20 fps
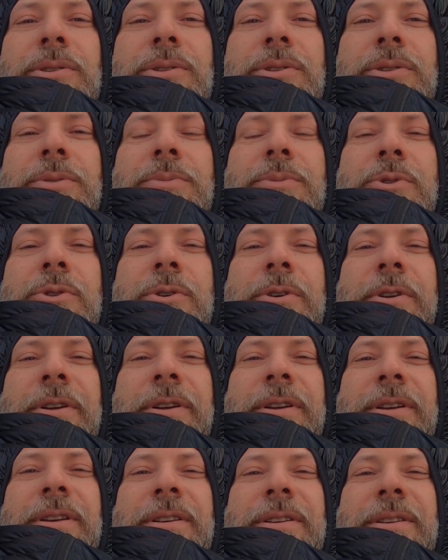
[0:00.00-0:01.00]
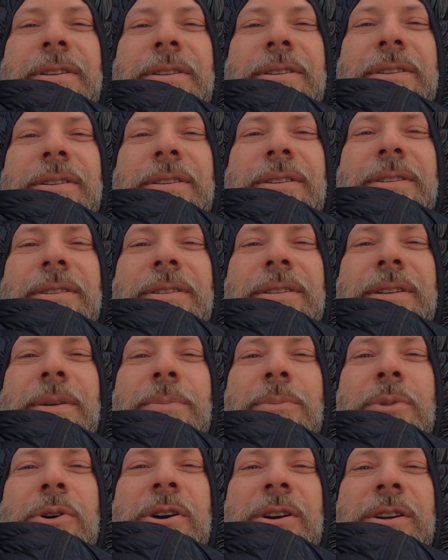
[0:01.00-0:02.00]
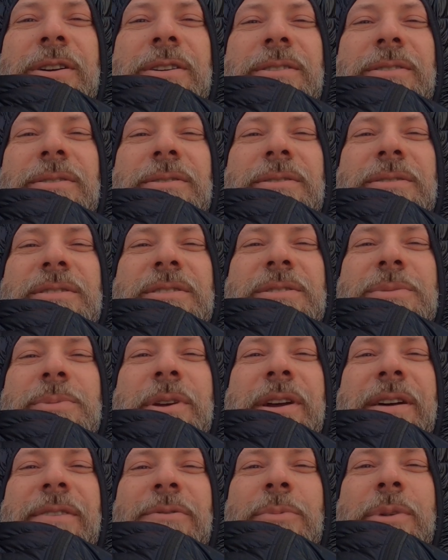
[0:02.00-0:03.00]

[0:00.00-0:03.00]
Good morning. I'm Mark. This is Spiguyver